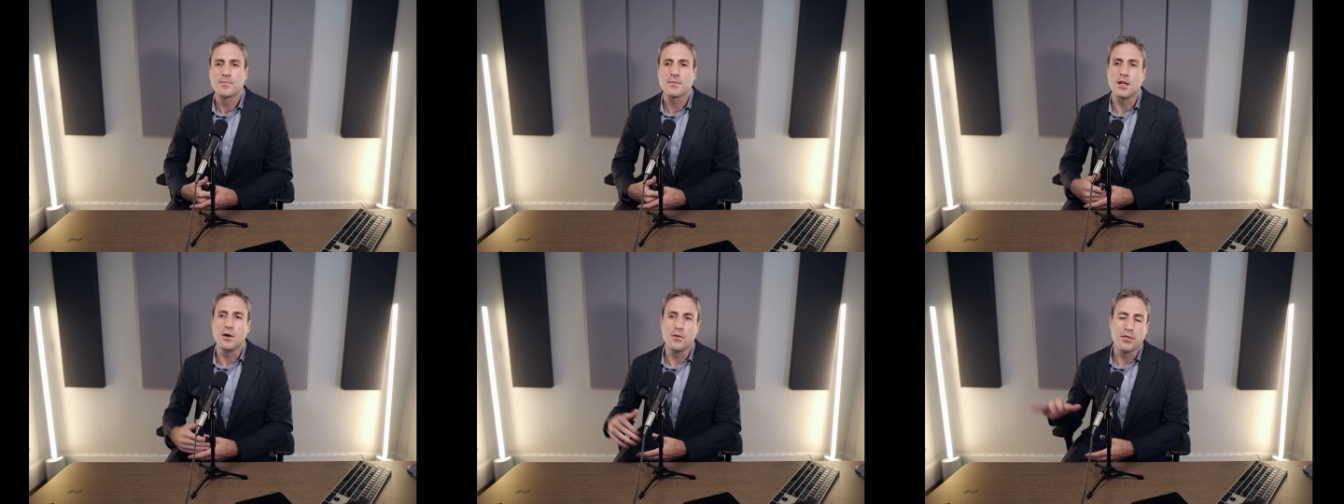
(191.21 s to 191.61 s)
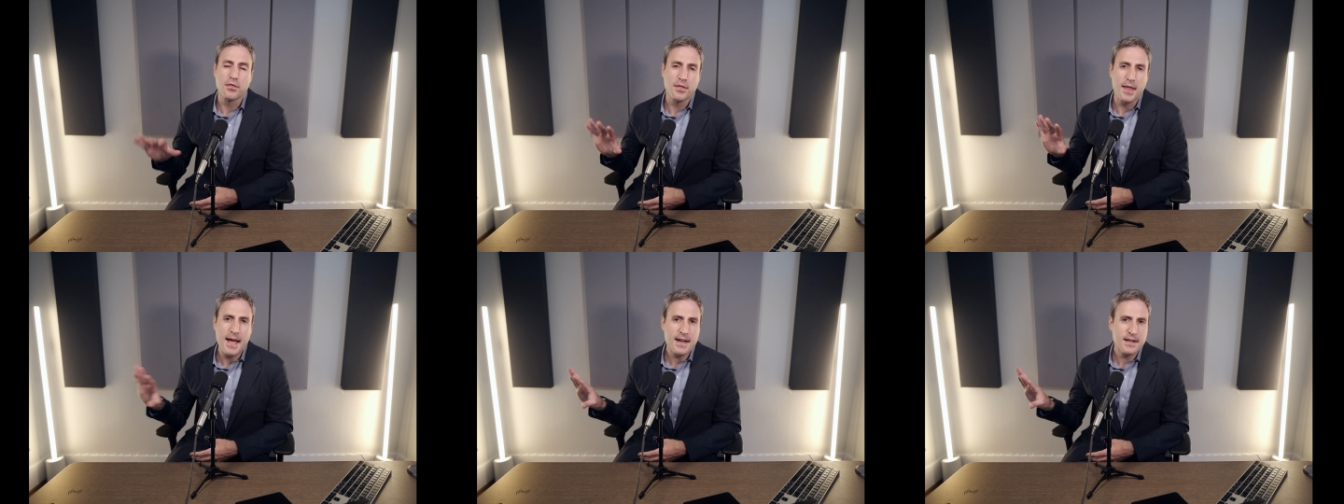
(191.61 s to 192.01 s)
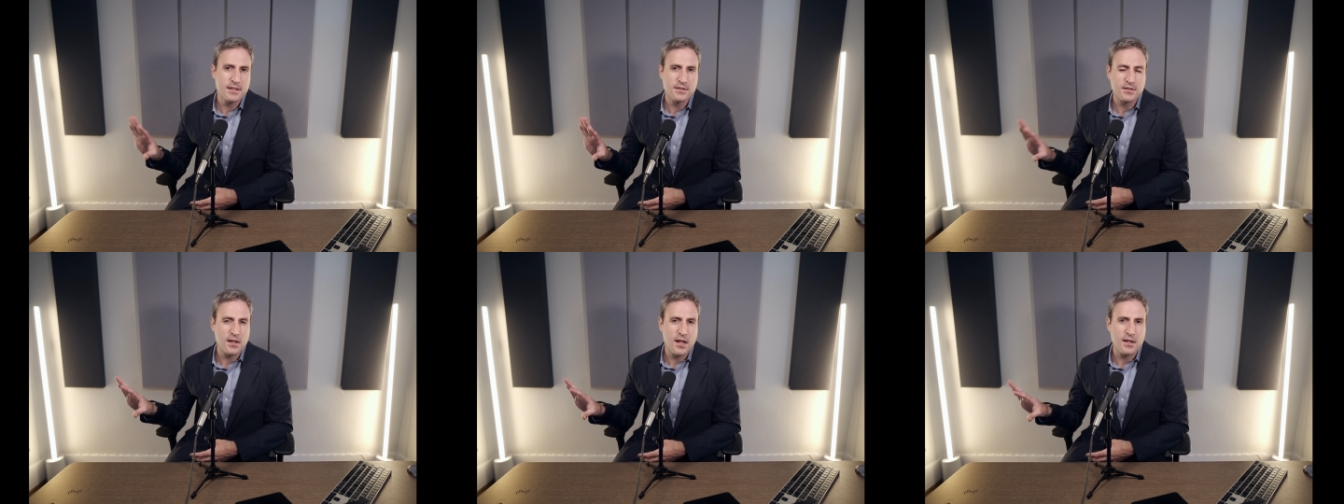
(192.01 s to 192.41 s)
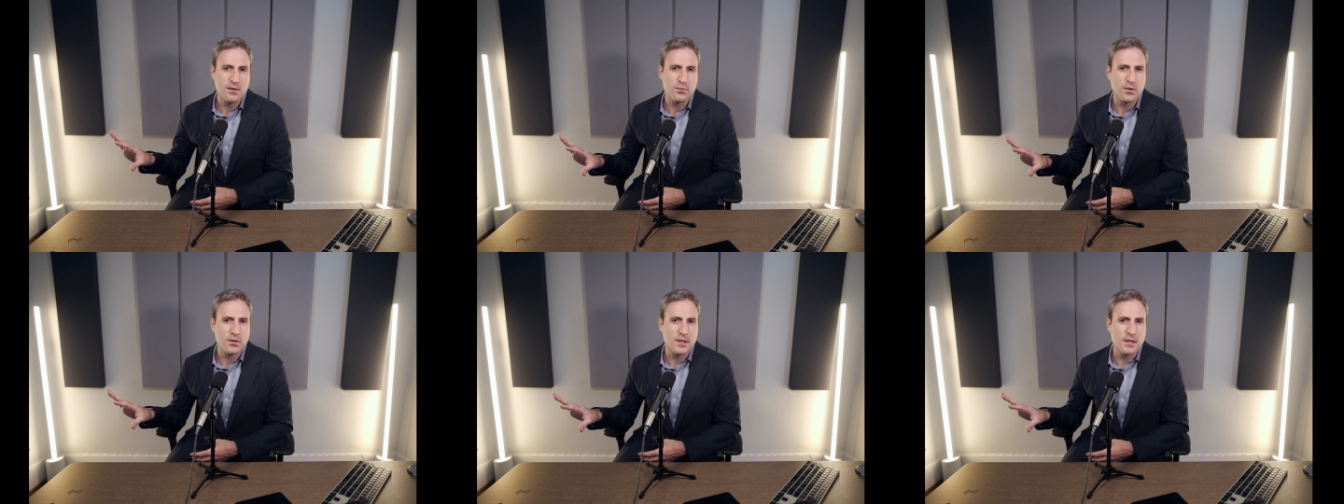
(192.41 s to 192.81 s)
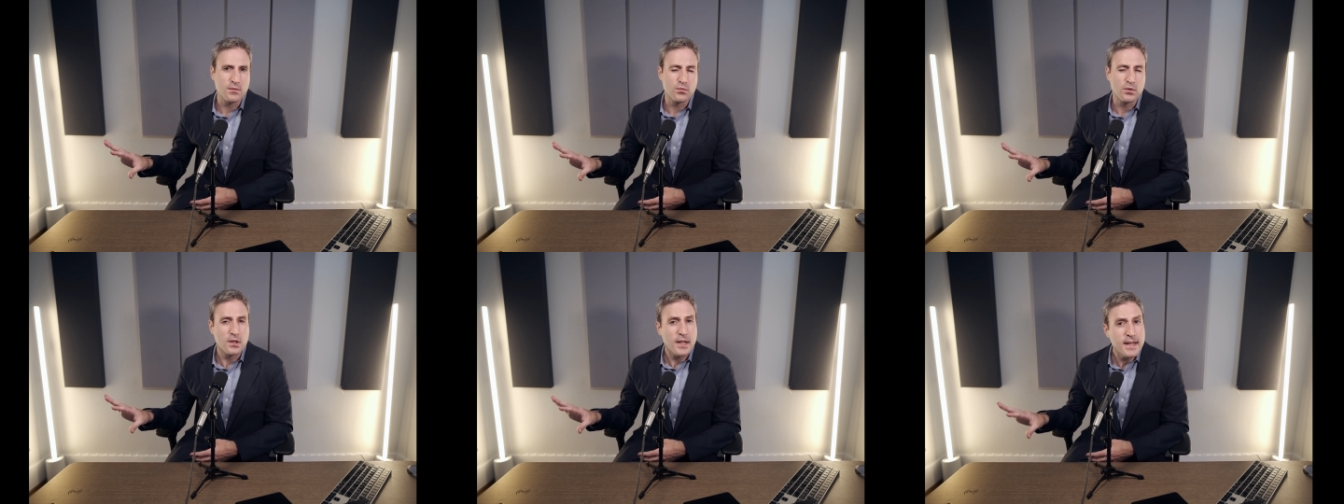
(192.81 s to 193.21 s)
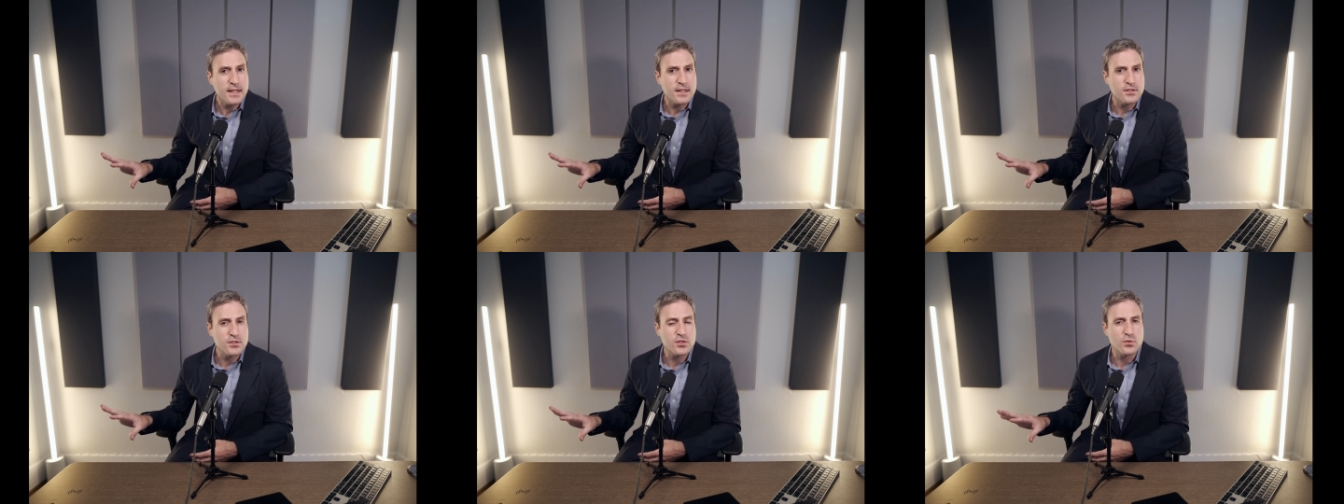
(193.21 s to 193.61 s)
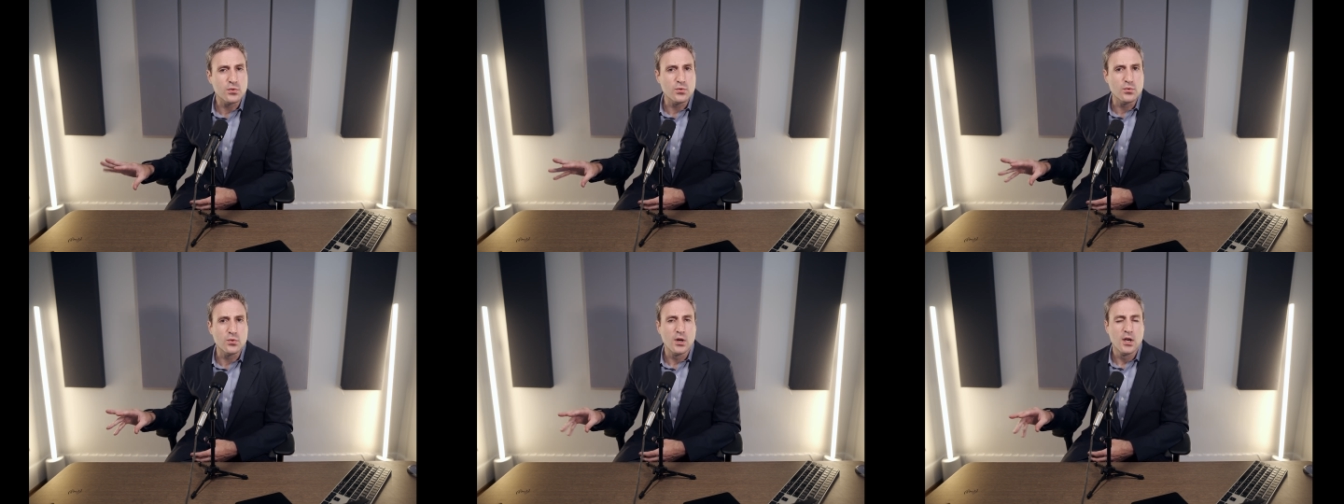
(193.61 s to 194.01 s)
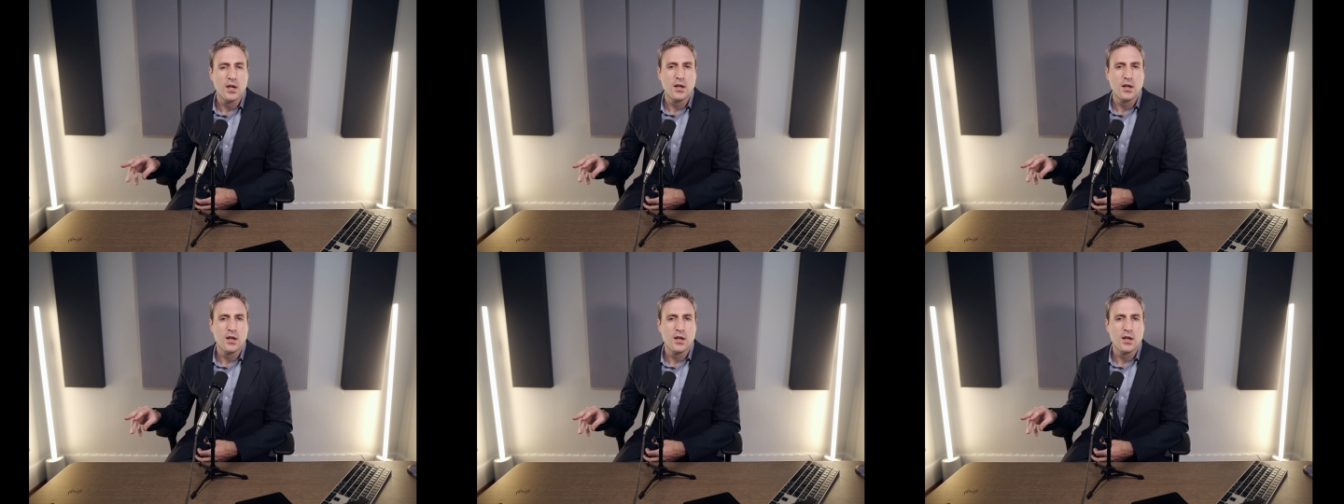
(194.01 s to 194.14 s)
Now, that is not really related to